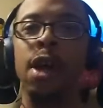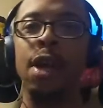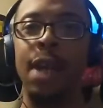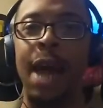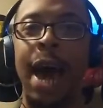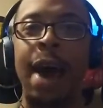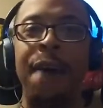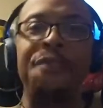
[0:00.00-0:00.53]

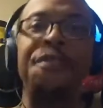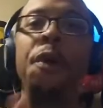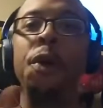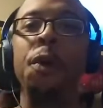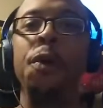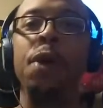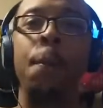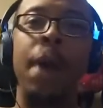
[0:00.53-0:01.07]
live
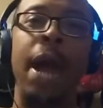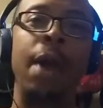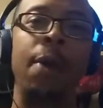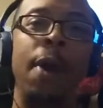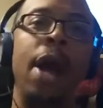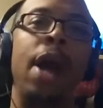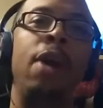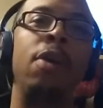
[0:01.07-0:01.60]
photo in the
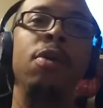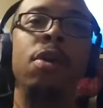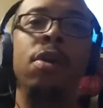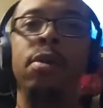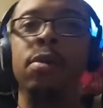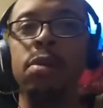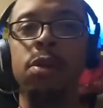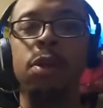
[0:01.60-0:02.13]
background,
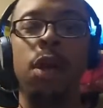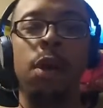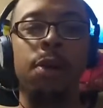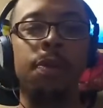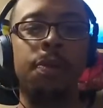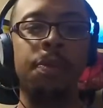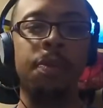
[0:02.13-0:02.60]
you know,